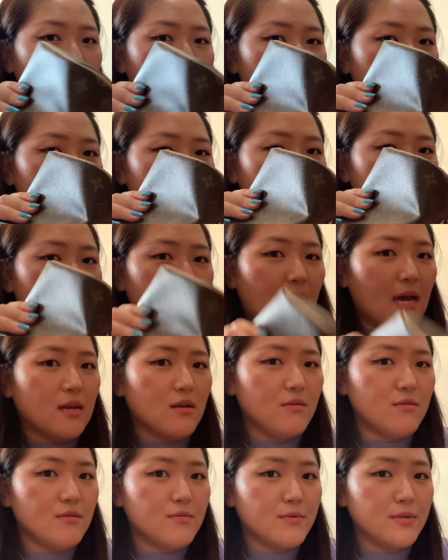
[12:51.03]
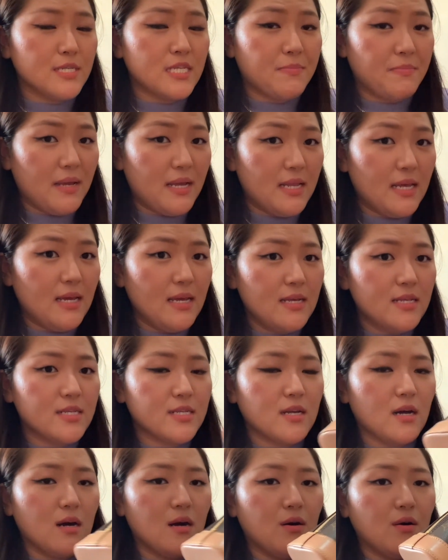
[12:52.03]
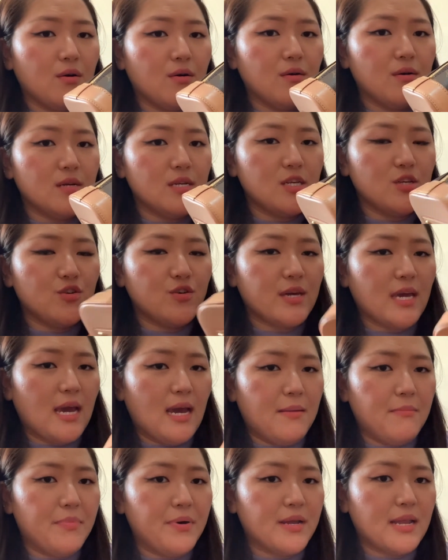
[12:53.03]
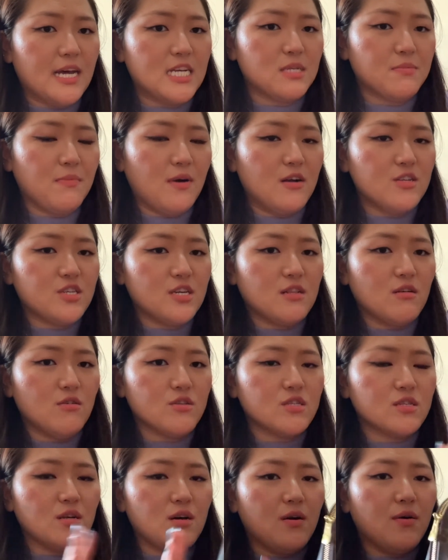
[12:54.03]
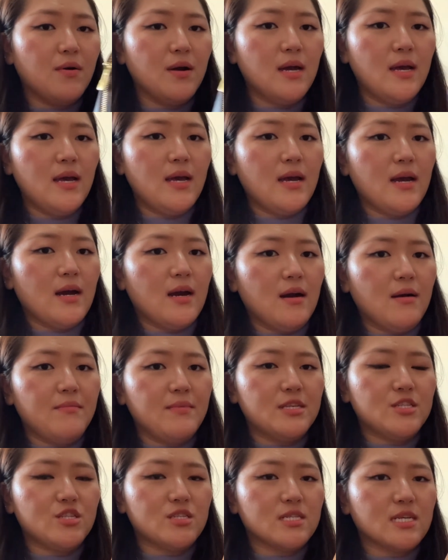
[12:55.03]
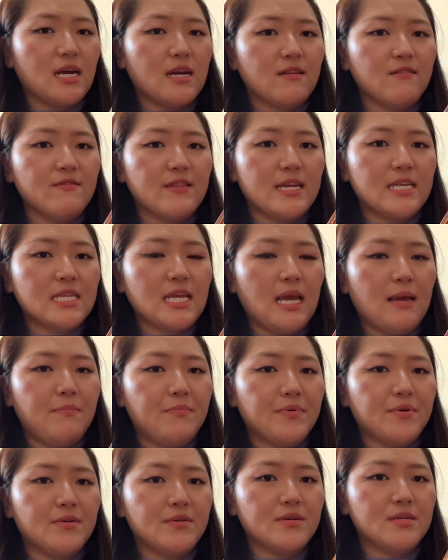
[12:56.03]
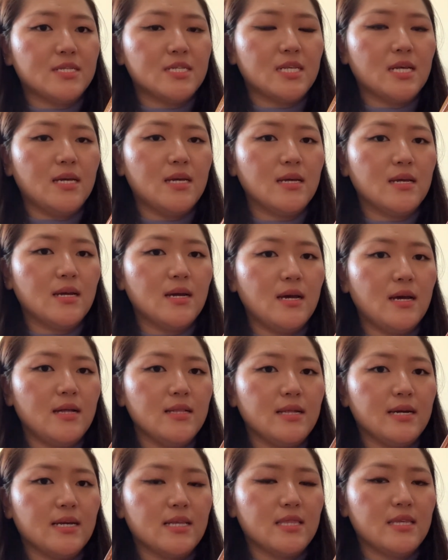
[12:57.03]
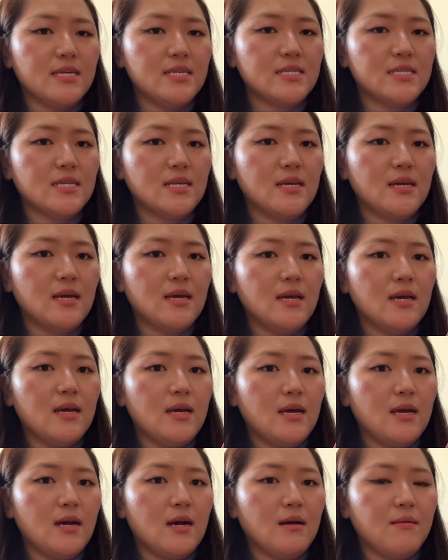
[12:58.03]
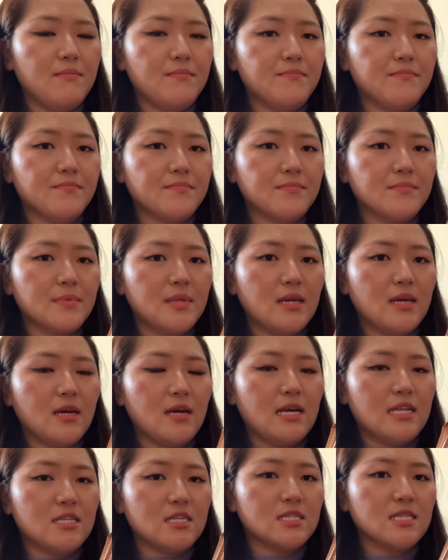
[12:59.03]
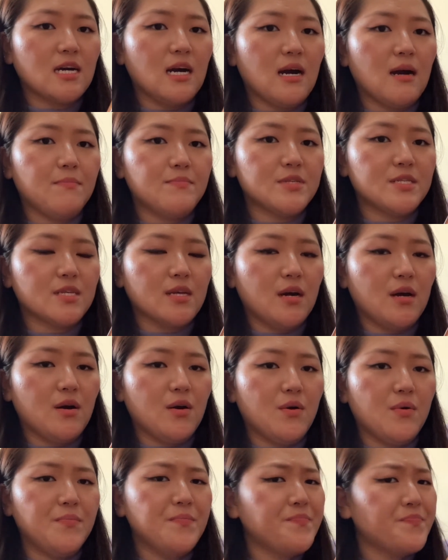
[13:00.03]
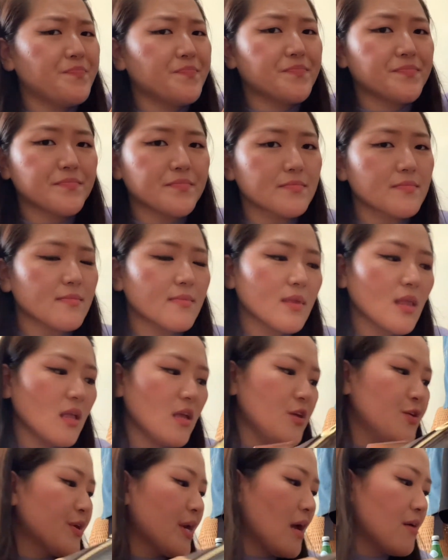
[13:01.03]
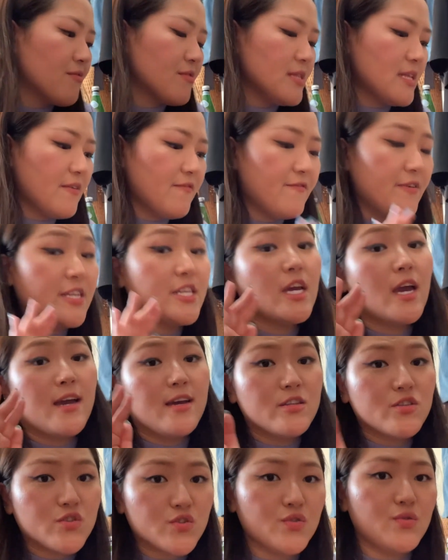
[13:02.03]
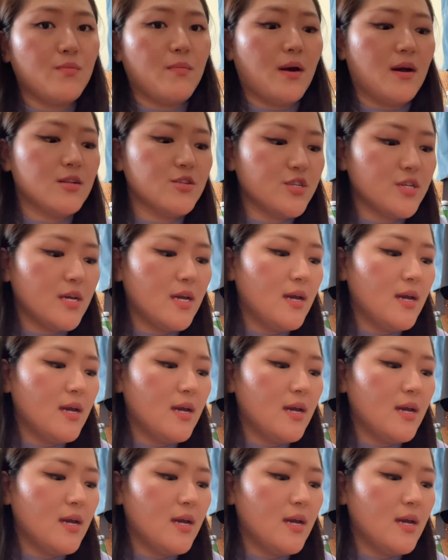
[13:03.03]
the Nano Speedy, so you can't put as much, and also it just kind of like tapers like this at the top, so you can't really fit too much,